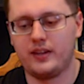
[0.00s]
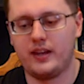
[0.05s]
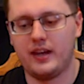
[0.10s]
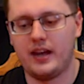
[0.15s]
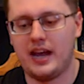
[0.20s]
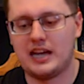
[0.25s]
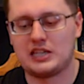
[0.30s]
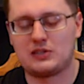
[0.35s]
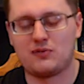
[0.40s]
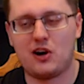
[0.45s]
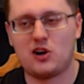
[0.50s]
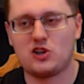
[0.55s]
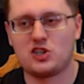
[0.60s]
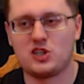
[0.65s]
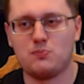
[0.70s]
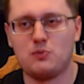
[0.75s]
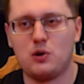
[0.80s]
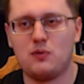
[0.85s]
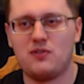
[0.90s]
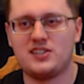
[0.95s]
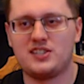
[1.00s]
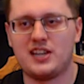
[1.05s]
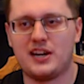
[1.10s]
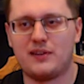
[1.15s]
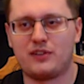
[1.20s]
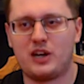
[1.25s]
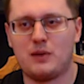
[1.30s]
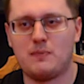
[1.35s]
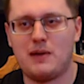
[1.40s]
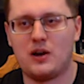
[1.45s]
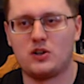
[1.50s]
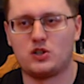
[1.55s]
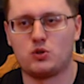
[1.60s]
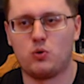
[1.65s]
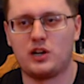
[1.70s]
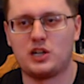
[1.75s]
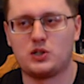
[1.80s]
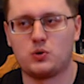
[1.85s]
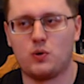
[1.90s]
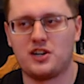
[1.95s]
as far as the movies that have come out in
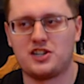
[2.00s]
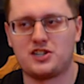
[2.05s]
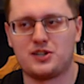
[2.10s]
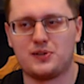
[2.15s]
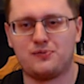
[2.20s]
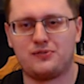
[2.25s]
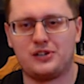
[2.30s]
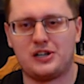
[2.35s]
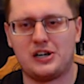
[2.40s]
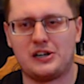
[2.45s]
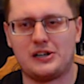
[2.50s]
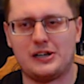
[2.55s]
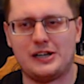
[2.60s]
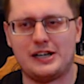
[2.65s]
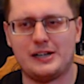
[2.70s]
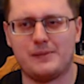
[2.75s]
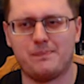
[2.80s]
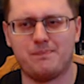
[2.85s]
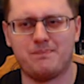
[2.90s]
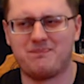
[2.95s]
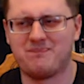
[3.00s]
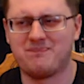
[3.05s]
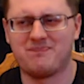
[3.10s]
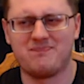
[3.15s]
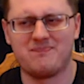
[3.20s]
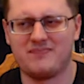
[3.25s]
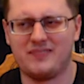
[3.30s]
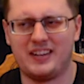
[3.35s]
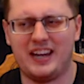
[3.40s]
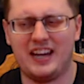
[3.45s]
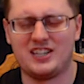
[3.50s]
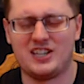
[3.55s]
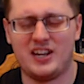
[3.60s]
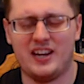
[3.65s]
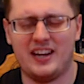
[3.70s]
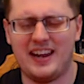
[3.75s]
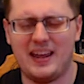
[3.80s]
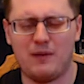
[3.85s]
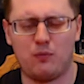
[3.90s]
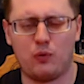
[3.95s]
2020 so far,
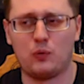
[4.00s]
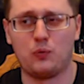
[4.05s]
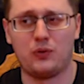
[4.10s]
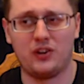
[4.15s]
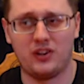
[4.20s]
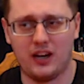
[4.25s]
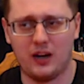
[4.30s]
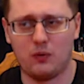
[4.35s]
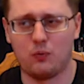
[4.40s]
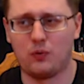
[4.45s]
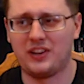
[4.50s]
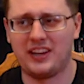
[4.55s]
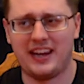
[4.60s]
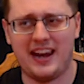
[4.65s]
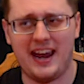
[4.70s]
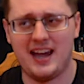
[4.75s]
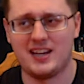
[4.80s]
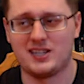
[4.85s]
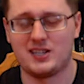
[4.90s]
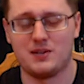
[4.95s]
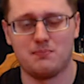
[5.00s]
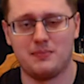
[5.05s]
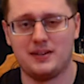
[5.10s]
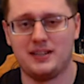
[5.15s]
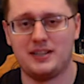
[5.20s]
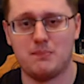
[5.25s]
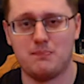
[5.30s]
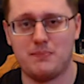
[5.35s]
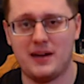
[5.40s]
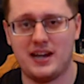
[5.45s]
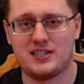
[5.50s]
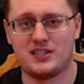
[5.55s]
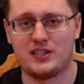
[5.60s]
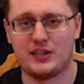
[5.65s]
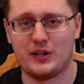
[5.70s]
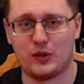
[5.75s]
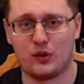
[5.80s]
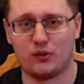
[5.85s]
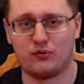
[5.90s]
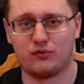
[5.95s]
it really hasn't been the best
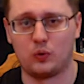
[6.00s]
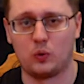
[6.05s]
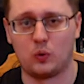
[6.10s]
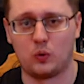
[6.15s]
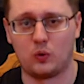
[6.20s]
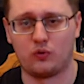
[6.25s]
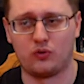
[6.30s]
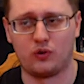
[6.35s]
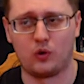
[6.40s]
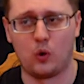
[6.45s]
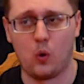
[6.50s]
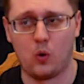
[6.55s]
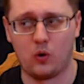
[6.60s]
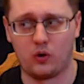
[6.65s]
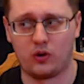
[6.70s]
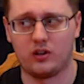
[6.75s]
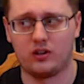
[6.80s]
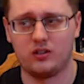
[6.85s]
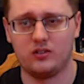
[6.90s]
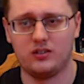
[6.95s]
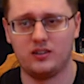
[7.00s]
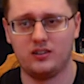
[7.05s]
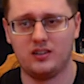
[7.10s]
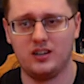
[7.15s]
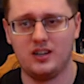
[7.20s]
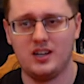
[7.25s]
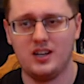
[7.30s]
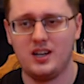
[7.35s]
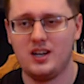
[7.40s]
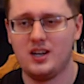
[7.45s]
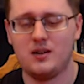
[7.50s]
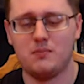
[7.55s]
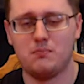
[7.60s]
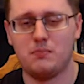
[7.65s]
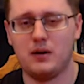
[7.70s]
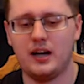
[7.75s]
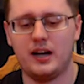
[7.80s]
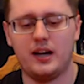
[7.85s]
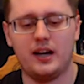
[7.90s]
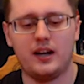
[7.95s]
year for horror.
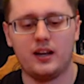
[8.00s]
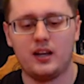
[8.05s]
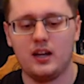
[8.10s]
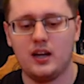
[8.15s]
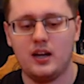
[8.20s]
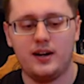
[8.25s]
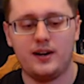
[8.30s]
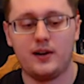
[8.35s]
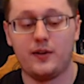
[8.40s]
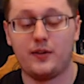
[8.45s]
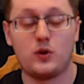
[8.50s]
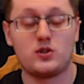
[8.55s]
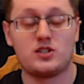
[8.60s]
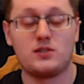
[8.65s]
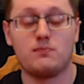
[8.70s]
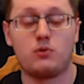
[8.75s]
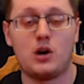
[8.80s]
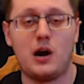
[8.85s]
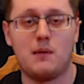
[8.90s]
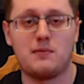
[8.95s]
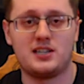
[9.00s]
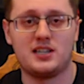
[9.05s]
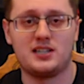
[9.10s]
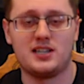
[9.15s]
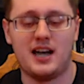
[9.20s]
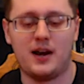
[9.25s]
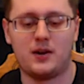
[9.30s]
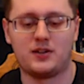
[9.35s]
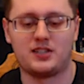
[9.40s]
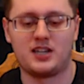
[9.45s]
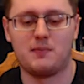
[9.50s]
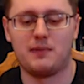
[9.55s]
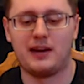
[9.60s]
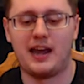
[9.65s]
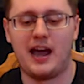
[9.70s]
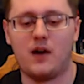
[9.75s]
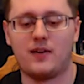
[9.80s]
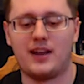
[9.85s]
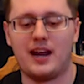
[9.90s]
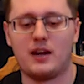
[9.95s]
But, there's some promising titles coming
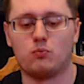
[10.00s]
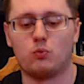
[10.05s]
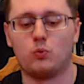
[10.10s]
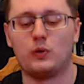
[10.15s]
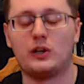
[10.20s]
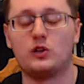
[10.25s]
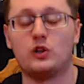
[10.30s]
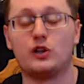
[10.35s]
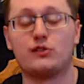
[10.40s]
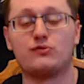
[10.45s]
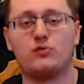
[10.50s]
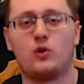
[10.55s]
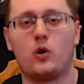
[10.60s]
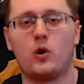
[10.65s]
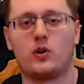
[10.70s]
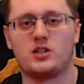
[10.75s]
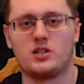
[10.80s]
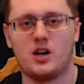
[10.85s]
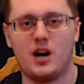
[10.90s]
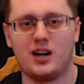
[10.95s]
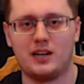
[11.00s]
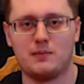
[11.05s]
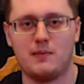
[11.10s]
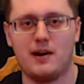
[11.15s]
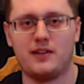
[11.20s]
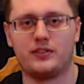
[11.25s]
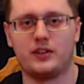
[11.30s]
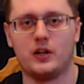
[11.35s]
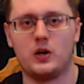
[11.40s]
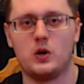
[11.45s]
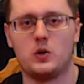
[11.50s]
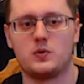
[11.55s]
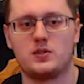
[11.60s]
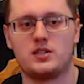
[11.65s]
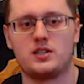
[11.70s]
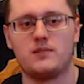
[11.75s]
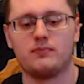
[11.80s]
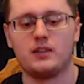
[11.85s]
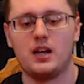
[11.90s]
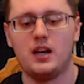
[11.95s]
out, and we look forward to talking about
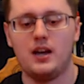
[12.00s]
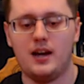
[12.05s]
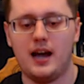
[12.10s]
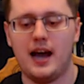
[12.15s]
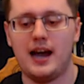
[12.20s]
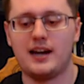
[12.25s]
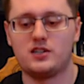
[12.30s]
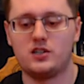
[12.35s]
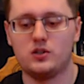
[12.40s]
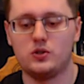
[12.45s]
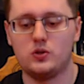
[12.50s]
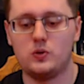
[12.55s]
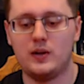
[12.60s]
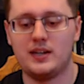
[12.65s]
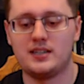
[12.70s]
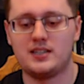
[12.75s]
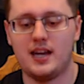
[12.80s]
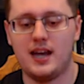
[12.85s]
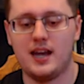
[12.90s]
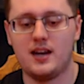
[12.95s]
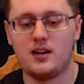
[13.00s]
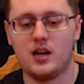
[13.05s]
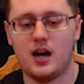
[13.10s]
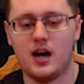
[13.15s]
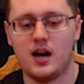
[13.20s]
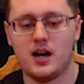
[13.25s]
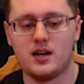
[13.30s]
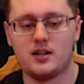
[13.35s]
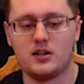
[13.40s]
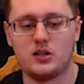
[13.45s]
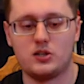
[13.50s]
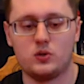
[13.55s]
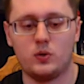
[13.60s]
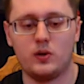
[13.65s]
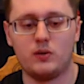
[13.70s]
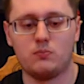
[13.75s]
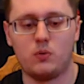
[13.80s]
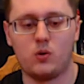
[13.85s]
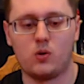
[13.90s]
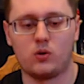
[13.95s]
those. I do intend on
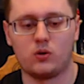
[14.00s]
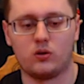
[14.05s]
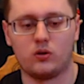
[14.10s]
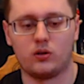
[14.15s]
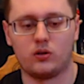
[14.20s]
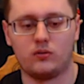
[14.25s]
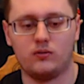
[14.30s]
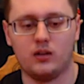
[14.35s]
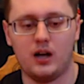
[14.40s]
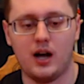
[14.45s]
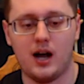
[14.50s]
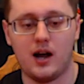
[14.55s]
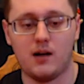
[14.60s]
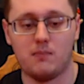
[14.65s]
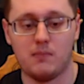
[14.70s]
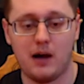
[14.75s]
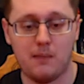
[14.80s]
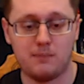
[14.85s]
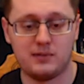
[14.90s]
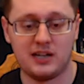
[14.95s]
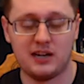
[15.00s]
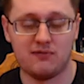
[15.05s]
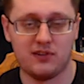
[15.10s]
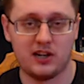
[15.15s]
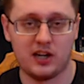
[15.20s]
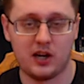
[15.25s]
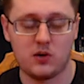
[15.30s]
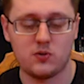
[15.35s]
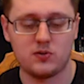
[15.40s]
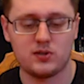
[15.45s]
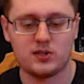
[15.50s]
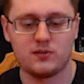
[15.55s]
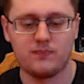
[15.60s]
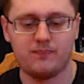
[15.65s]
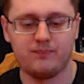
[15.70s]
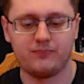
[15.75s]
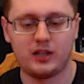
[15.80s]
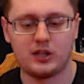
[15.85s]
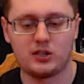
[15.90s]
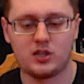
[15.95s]
doing more update
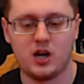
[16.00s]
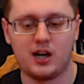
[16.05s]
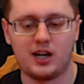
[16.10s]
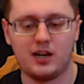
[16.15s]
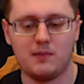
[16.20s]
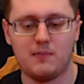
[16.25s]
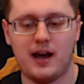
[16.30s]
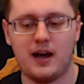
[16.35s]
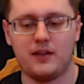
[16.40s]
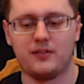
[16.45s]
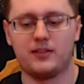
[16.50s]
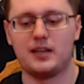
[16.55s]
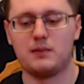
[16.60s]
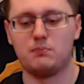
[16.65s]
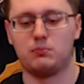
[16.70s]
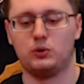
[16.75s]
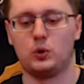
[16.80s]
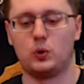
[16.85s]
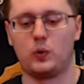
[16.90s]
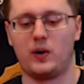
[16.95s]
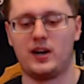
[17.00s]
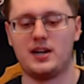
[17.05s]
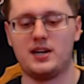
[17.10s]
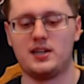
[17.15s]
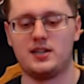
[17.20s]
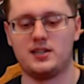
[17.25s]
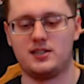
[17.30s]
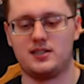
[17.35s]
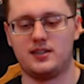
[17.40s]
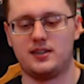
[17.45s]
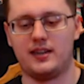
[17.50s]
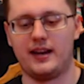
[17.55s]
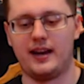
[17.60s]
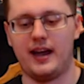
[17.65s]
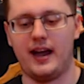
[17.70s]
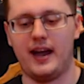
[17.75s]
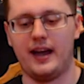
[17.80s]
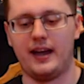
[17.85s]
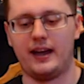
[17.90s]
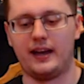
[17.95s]
videos, talking about the Blu-rays that
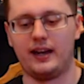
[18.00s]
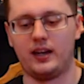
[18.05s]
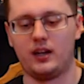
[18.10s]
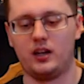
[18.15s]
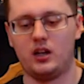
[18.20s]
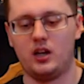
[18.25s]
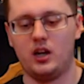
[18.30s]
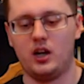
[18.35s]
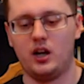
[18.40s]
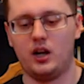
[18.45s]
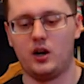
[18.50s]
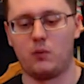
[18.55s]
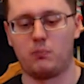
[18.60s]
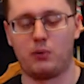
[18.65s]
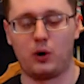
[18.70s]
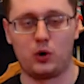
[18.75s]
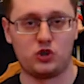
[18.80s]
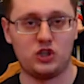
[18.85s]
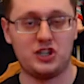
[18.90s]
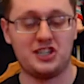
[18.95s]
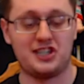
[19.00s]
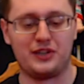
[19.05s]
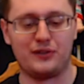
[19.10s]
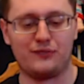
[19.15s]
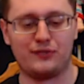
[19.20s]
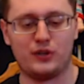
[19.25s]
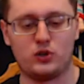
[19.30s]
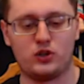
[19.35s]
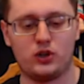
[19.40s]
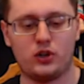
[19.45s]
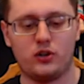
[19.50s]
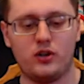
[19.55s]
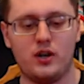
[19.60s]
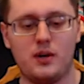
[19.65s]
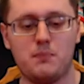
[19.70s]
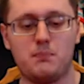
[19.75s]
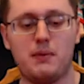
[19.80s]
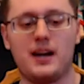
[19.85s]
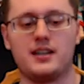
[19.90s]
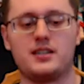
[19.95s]
I purchase in the future.
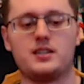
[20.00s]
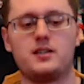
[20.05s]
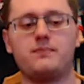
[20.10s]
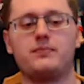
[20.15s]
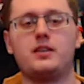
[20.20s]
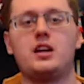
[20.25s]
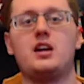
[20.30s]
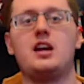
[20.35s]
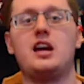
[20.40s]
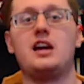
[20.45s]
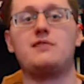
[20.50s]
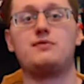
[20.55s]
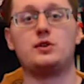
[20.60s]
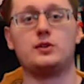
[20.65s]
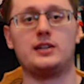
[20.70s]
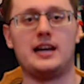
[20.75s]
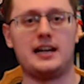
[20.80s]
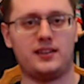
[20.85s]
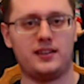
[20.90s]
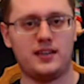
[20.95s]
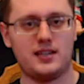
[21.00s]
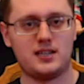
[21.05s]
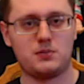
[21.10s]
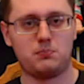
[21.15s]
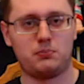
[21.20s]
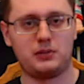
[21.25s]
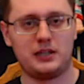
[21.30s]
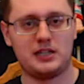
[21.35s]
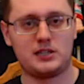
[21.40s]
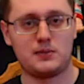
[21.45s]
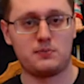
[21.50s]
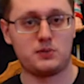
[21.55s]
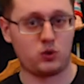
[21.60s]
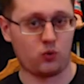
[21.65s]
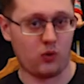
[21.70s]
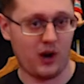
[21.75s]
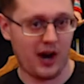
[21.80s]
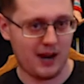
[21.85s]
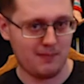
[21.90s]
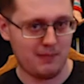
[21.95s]
But if you like this, please
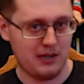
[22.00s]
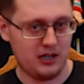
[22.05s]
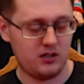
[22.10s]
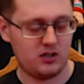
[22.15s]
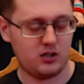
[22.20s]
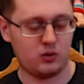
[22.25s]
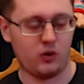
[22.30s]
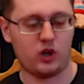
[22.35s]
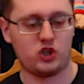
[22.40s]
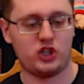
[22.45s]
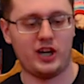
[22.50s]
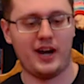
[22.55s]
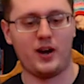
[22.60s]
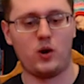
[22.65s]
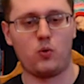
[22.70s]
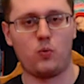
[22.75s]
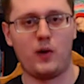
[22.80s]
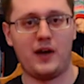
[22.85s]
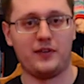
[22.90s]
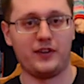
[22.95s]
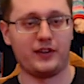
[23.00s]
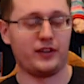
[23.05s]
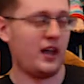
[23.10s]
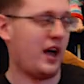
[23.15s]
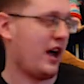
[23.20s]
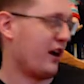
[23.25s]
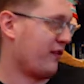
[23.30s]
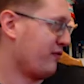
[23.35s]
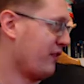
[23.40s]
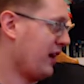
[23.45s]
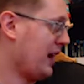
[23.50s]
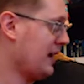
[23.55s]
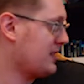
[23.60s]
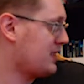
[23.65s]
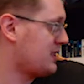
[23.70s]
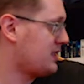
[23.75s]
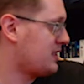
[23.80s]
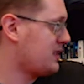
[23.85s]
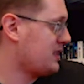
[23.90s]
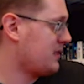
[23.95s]
subscribe to our channel, Round the Clock
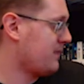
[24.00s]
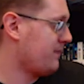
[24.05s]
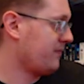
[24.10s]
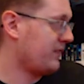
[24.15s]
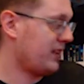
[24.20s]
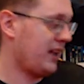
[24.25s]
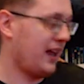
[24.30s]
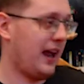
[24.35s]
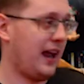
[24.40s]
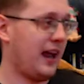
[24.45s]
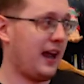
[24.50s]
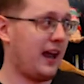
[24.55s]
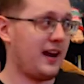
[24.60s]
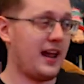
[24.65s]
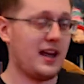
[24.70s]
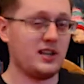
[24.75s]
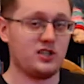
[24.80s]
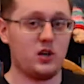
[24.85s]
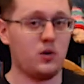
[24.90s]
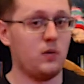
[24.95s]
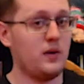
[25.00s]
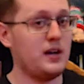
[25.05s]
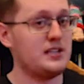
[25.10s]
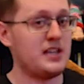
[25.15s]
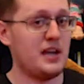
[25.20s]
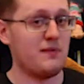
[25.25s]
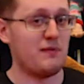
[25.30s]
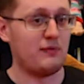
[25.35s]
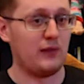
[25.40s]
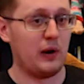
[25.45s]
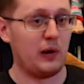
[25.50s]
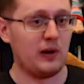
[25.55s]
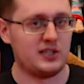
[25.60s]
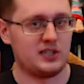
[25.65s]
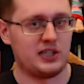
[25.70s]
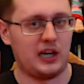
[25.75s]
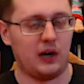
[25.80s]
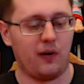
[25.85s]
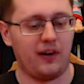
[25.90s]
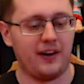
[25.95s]
Frights. And as always, have a very
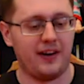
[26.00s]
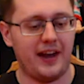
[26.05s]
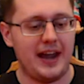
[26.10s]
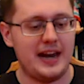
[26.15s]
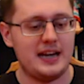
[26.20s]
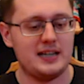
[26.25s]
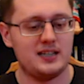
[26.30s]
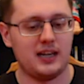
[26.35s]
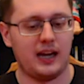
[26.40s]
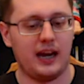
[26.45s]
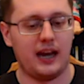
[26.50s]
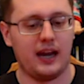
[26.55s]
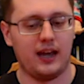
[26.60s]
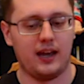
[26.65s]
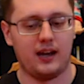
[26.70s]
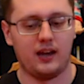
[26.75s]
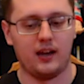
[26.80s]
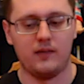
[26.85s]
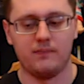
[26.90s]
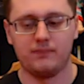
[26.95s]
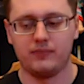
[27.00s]
scary night. And